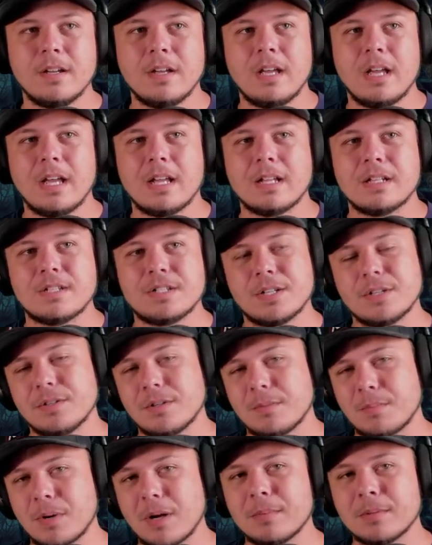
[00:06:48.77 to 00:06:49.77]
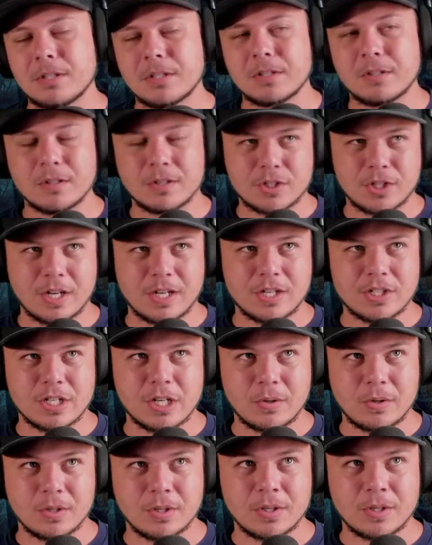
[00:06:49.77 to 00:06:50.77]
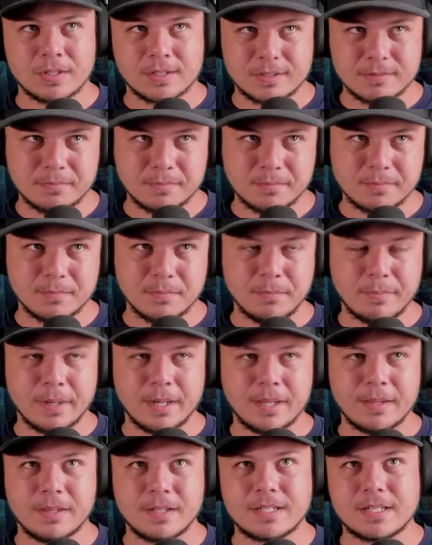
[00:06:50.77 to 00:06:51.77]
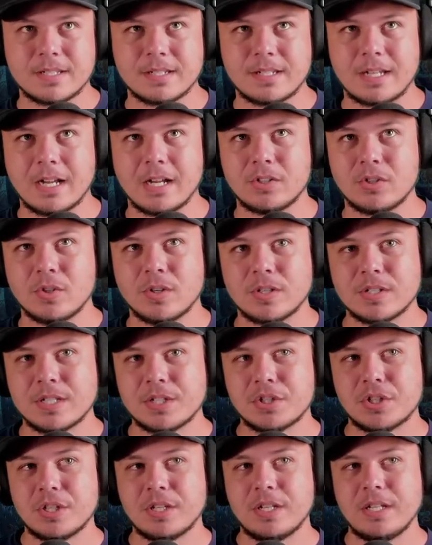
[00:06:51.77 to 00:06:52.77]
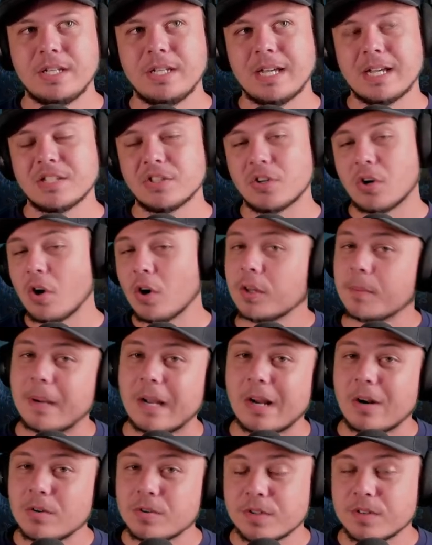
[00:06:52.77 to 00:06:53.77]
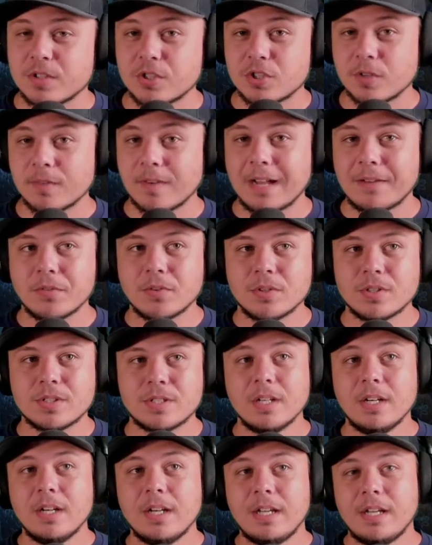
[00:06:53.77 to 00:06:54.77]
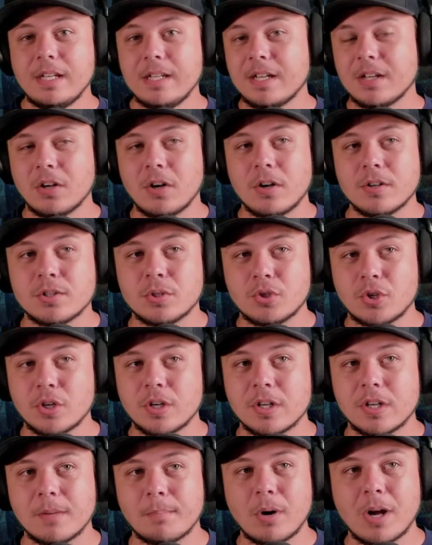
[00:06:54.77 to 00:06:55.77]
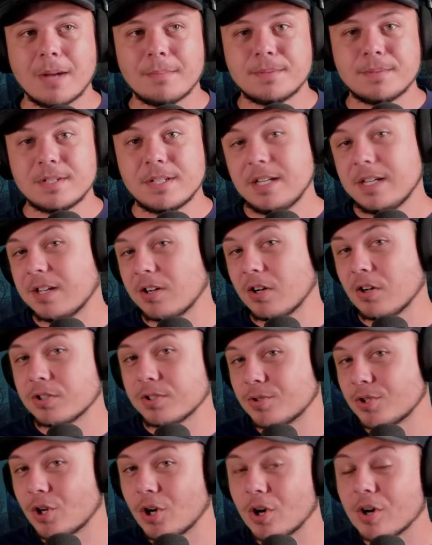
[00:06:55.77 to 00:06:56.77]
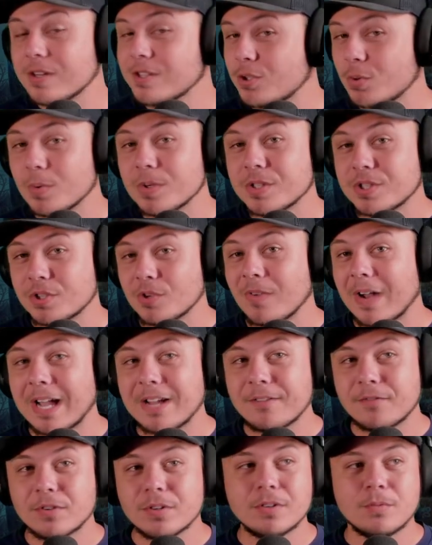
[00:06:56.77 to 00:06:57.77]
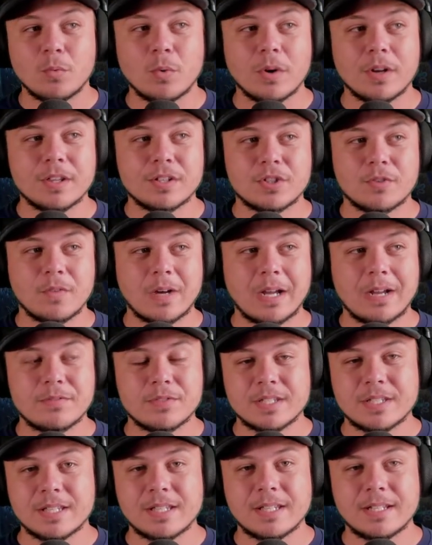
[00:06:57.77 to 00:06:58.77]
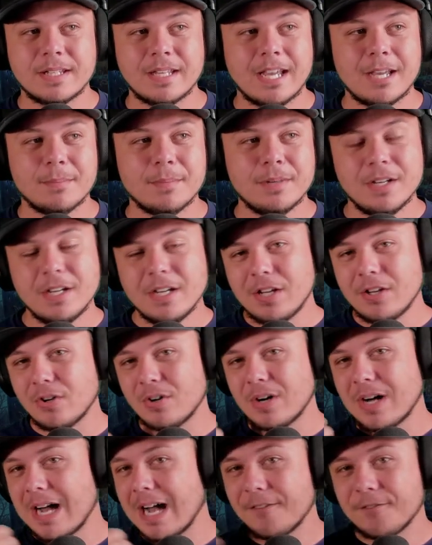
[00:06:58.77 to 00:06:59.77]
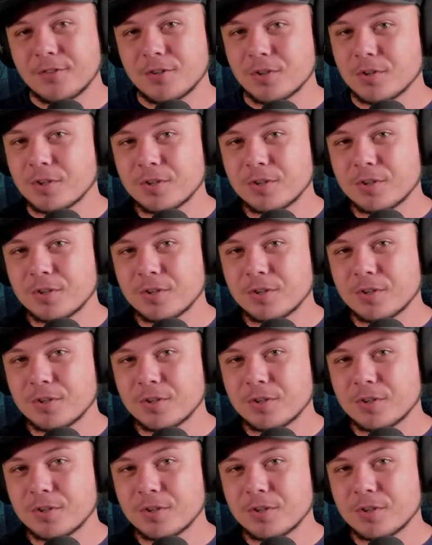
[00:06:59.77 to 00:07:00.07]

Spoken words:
and so they're probably going to change how he looks. But this character, essentially, he has all the powers of the survivors. He can also turn into props. He can also turn into a survivor. One of the survivors that's in the game, he'll have your